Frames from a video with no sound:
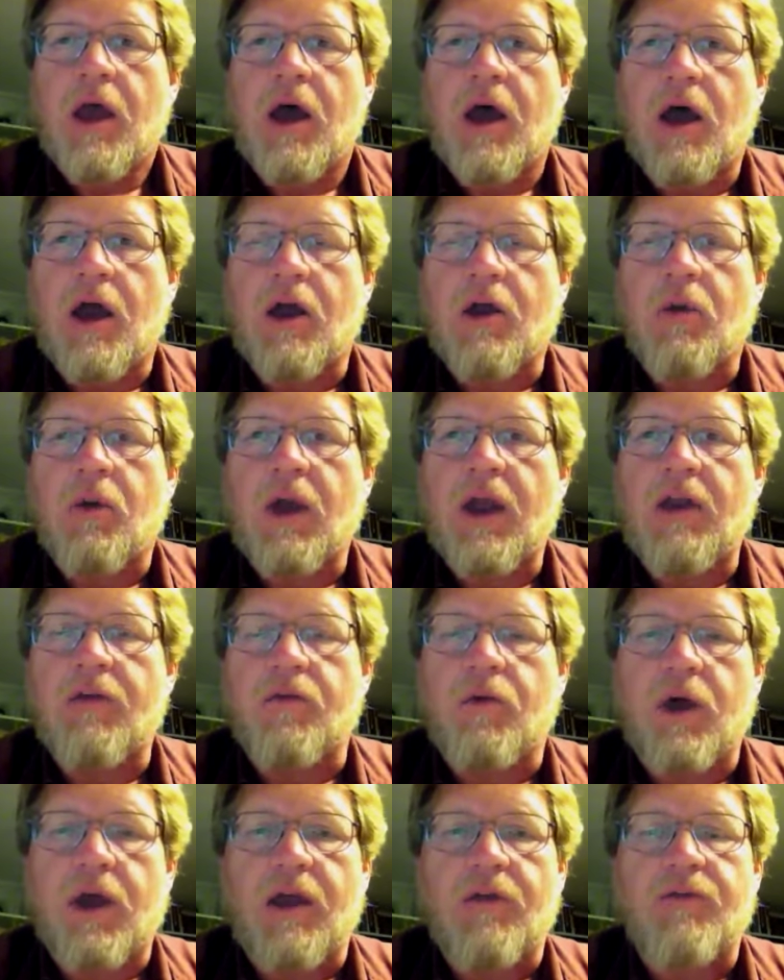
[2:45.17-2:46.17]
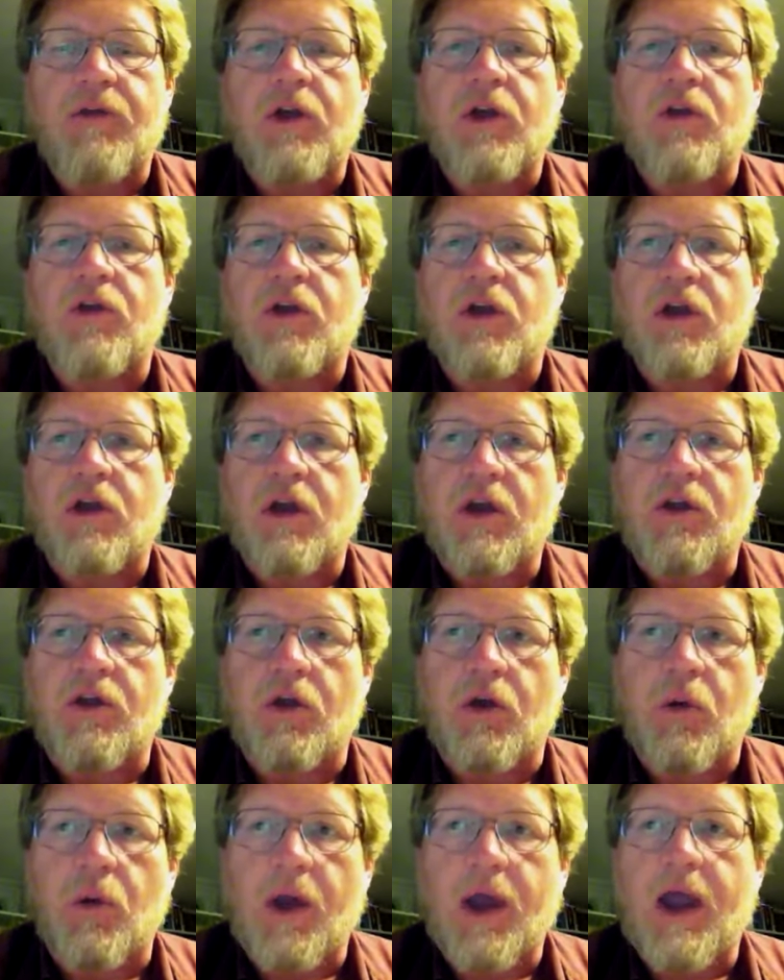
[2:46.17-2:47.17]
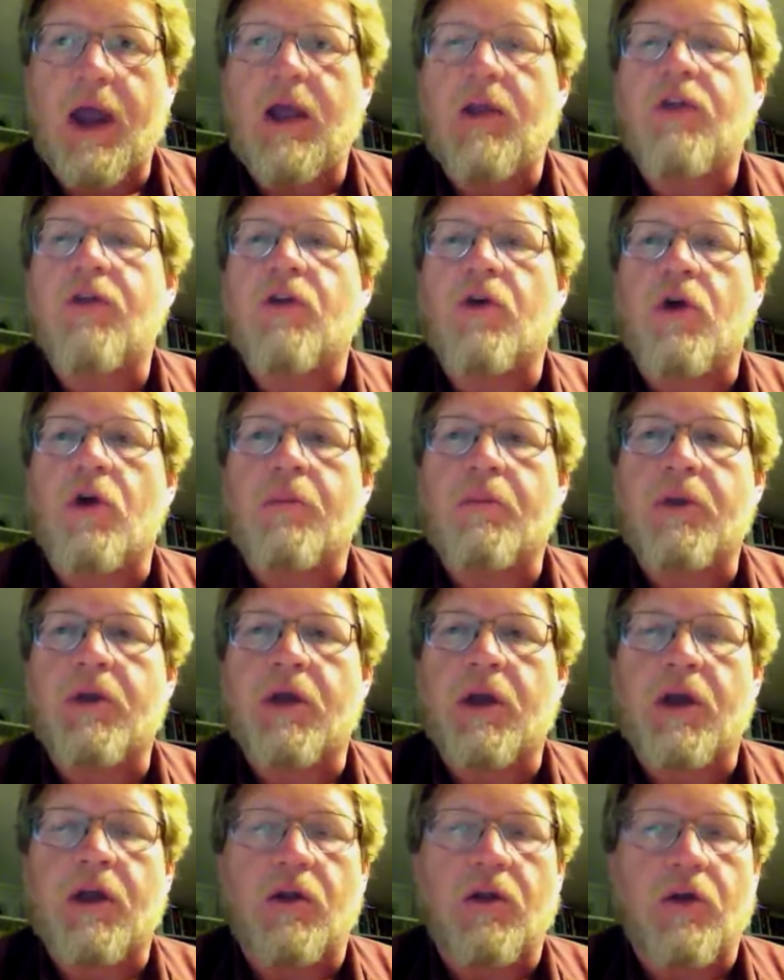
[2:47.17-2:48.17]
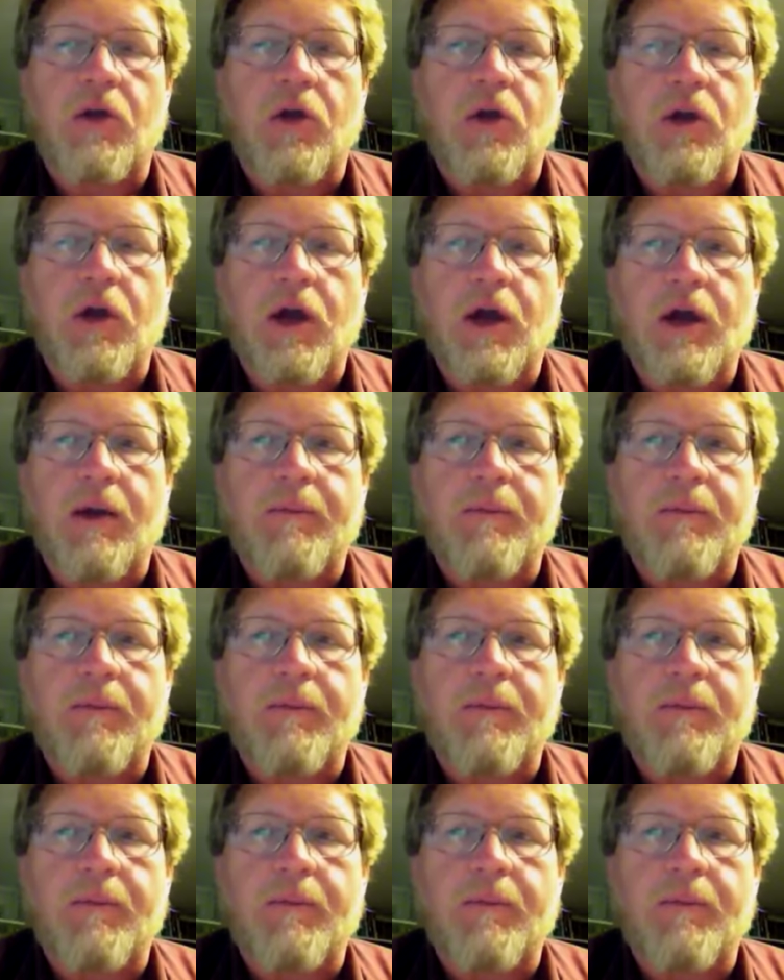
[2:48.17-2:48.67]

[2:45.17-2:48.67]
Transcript: a creative way of using either grades or particular